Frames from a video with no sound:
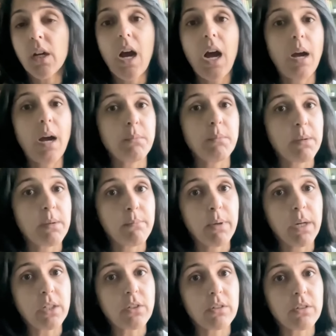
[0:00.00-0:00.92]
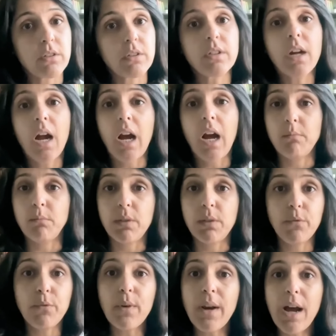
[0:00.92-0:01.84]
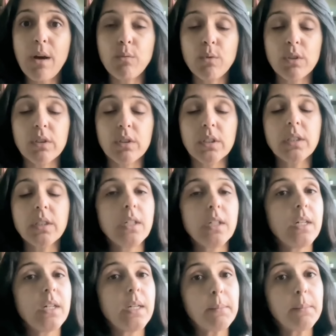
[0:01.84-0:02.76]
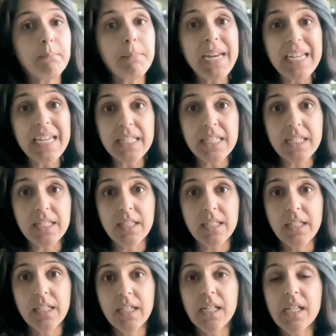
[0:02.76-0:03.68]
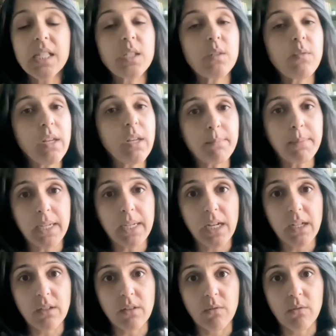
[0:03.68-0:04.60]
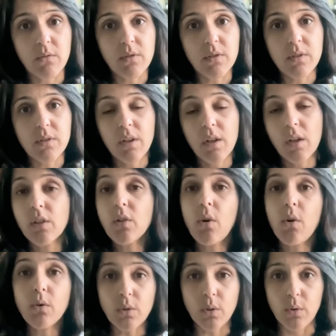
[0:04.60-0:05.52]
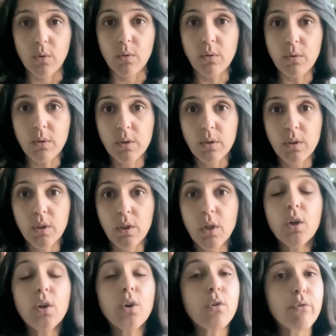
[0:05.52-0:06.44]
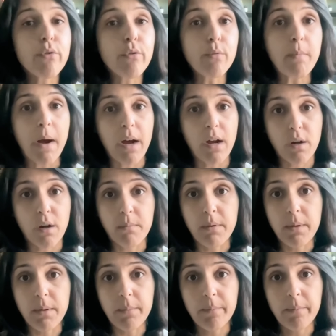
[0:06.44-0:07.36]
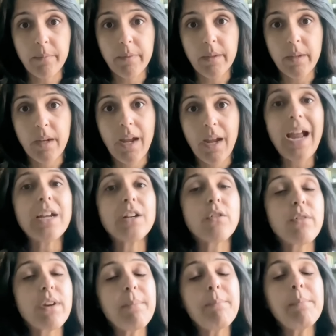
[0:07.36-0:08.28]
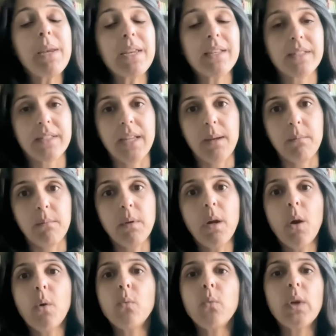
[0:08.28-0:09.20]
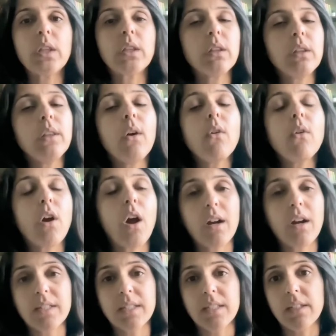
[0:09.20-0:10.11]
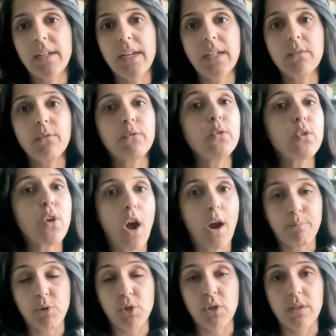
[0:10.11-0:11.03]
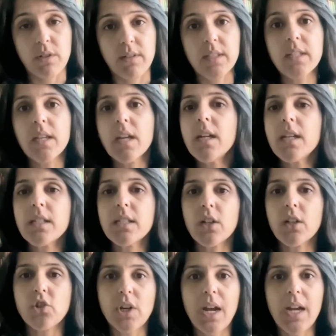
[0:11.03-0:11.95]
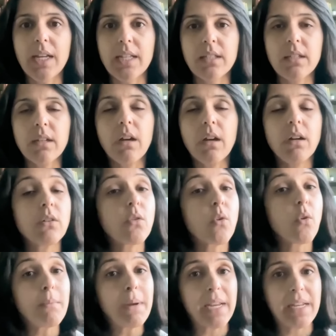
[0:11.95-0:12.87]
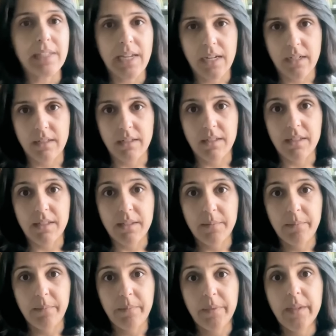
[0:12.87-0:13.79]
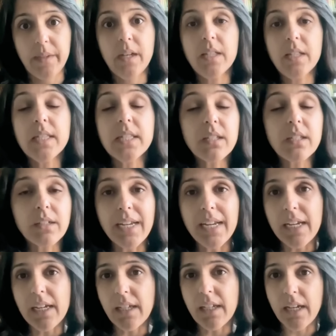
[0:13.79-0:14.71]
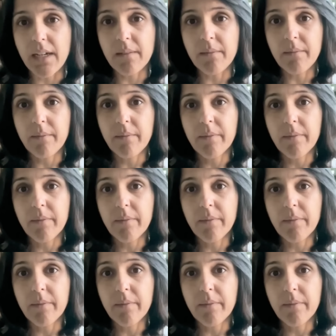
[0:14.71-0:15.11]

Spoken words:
almond butter, almond flour, beets, sweet potatoes, cocoa, rhubarb, and replace them with low oxalate food options such as romaine lettuce, zucchini,